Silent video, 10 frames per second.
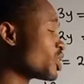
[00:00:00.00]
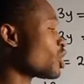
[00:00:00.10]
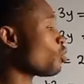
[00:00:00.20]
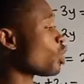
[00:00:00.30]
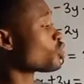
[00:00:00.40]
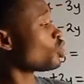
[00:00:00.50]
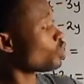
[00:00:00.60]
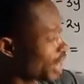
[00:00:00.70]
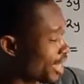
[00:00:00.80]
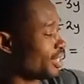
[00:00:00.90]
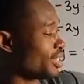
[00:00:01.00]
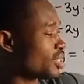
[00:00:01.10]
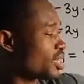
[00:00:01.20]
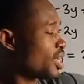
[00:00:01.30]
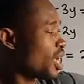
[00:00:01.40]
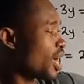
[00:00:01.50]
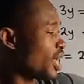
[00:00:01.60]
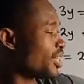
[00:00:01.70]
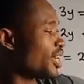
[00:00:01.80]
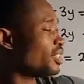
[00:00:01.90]
for someone to look at this
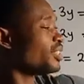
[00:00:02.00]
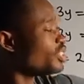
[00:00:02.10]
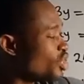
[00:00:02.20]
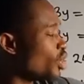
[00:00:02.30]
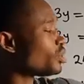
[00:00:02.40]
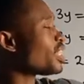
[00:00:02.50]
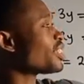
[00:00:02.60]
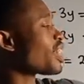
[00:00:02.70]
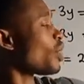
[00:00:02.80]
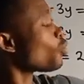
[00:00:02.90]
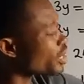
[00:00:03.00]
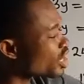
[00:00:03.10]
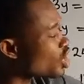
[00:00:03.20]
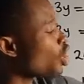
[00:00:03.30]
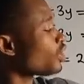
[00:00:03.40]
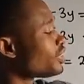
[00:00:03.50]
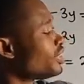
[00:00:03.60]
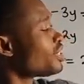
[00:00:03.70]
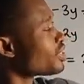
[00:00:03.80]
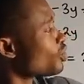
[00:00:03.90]
and then know that we got
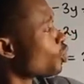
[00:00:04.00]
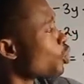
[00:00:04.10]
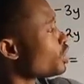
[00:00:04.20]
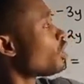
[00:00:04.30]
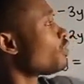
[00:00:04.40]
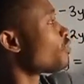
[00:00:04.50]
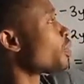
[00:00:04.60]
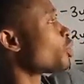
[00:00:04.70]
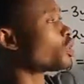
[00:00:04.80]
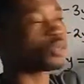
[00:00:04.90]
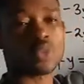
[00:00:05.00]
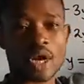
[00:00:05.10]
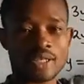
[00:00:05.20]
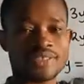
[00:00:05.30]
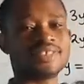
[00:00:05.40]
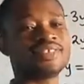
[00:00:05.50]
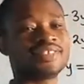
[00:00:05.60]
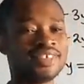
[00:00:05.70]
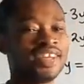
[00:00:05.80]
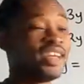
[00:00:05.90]
this equation from equation 1.
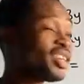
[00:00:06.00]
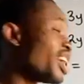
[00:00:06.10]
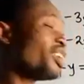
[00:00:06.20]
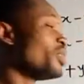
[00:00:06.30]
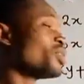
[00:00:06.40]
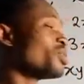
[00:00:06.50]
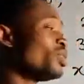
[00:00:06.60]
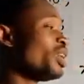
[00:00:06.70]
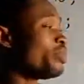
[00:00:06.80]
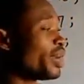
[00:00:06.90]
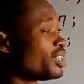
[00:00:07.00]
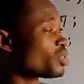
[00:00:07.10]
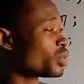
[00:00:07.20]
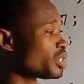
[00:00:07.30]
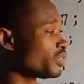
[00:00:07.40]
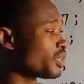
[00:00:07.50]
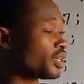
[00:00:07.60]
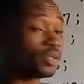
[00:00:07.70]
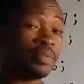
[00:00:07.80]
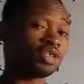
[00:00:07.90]
So I don't want to label it equation
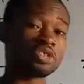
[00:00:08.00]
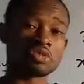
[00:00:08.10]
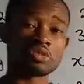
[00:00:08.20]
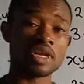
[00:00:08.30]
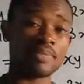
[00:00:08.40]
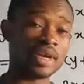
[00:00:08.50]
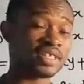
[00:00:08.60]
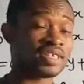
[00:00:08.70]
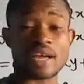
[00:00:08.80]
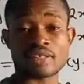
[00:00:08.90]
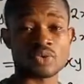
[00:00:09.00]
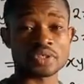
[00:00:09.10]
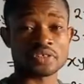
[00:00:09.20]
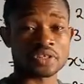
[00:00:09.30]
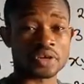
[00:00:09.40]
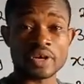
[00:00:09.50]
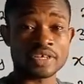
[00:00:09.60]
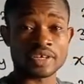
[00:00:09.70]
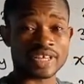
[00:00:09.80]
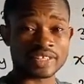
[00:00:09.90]
3. You may choose to label it as equation 3 or
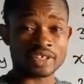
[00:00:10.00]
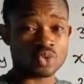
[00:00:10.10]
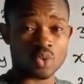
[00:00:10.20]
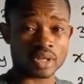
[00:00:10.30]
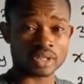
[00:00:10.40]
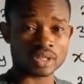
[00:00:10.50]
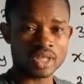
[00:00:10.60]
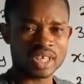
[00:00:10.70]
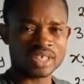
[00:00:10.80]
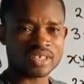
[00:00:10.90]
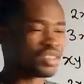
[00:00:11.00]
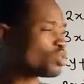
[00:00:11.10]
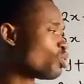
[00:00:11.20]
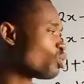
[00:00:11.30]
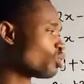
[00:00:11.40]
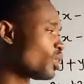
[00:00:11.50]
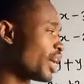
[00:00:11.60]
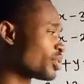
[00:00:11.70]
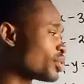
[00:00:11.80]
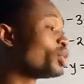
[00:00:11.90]
any other thing you want. There is no rule
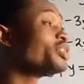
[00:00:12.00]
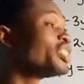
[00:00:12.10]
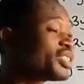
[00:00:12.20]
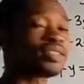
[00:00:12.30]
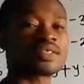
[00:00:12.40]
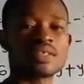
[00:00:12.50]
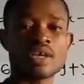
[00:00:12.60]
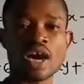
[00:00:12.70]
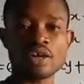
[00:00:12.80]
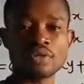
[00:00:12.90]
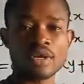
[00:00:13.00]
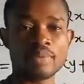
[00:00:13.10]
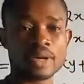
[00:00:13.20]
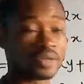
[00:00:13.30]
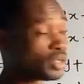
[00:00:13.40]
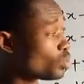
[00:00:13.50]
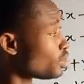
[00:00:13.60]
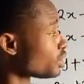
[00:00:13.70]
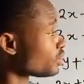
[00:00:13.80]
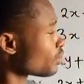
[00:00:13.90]
as to this is how you label your
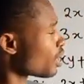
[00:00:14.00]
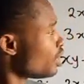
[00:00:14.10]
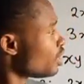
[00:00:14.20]
equation.